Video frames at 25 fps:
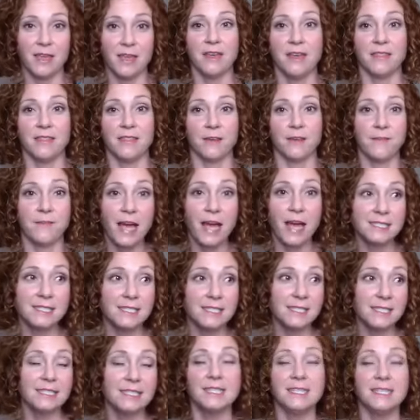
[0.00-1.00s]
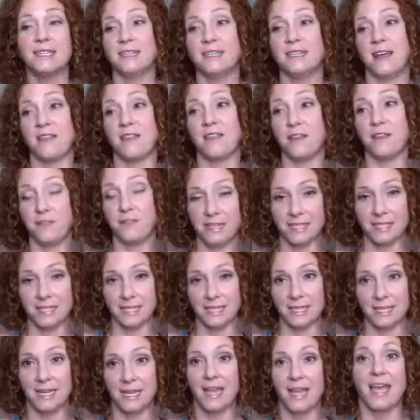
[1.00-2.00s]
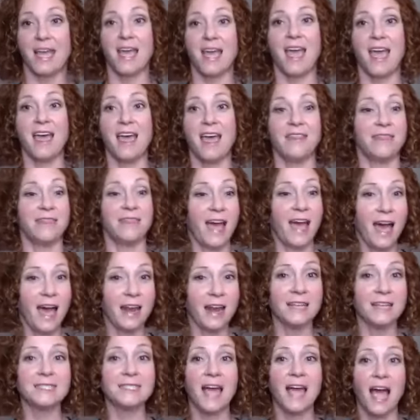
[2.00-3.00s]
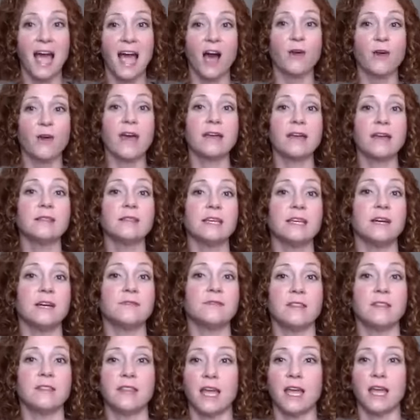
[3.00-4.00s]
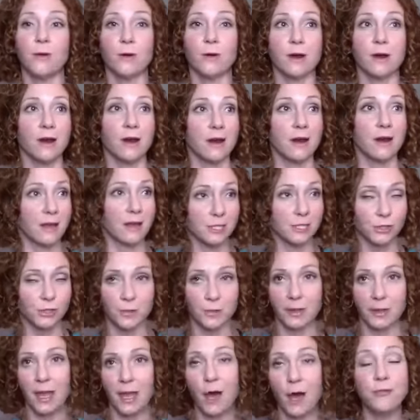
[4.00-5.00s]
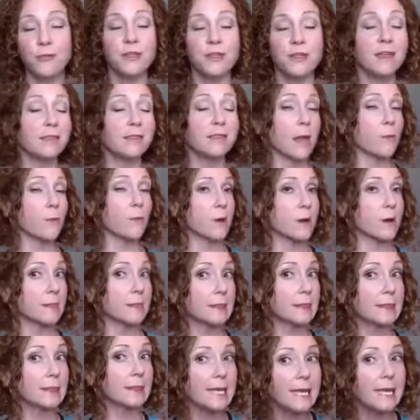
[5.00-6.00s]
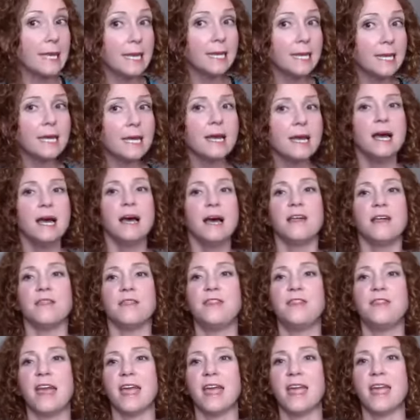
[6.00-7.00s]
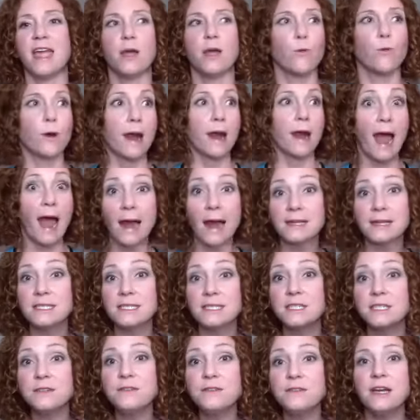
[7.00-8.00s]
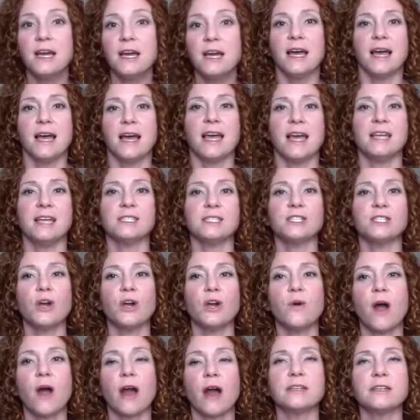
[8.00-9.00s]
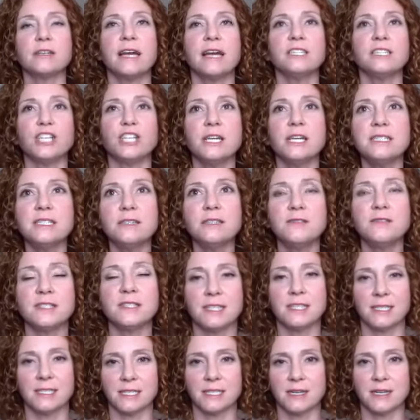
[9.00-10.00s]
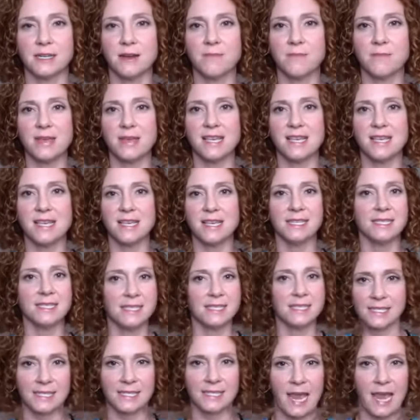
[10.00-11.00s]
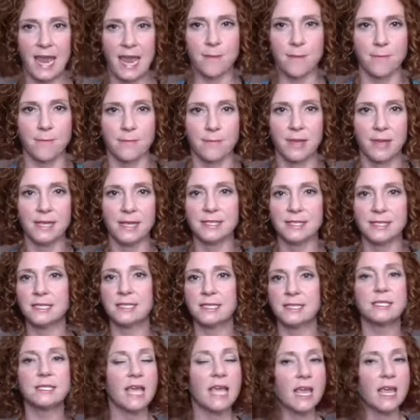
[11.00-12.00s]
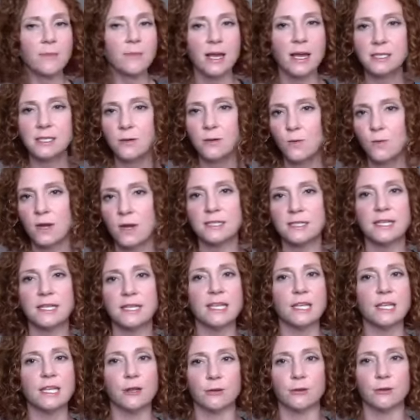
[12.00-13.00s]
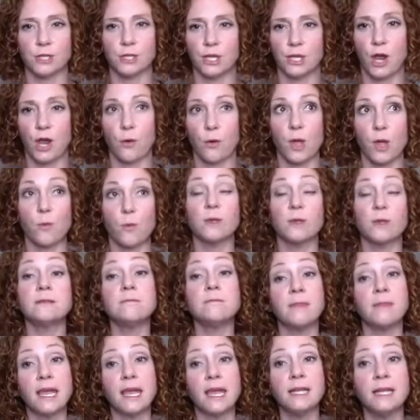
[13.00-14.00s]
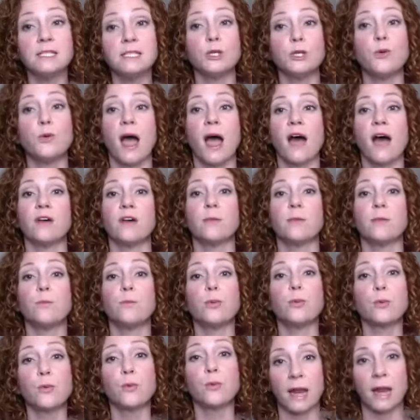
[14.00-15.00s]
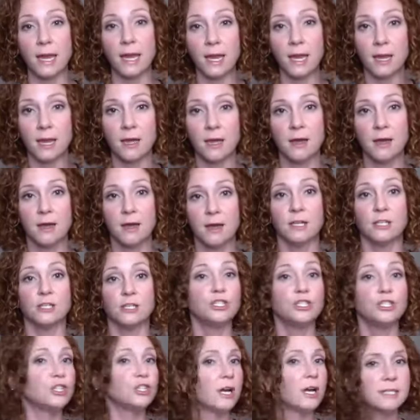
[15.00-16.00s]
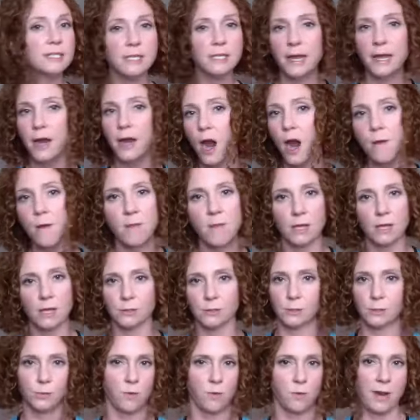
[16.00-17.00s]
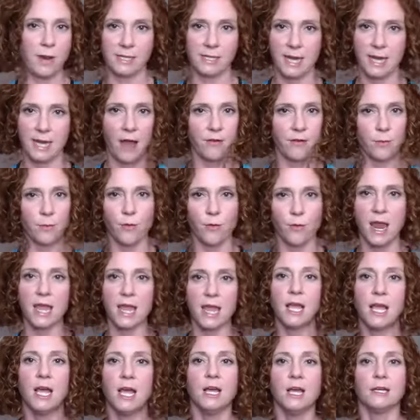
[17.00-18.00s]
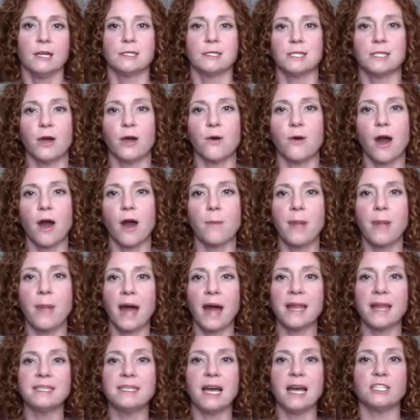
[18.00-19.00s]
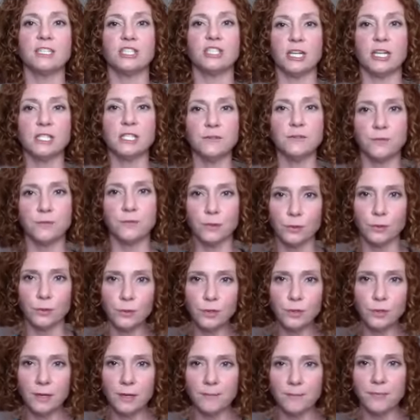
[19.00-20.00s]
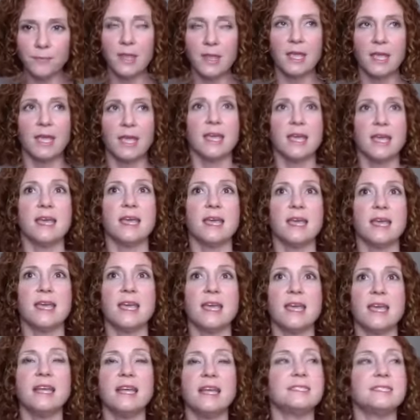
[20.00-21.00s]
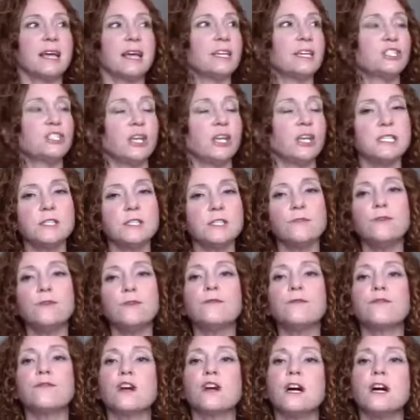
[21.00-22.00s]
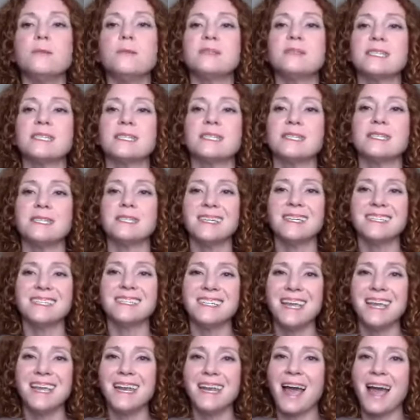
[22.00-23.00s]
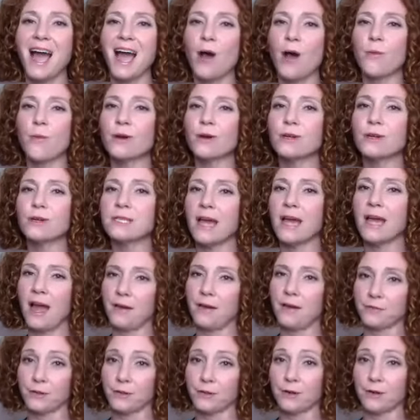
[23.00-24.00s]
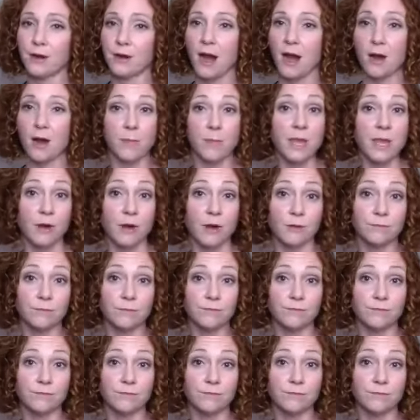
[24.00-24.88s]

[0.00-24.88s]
They fasted, they feasted. And that is how they lived. They were extremely healthy. They were lean. They were active. And so our digestive system is the same. It's the same as it was years ago. It was made to have a break, just like our muscles were made to have a break. So our body digests food, and it digests food for up to 16 hours after our meal.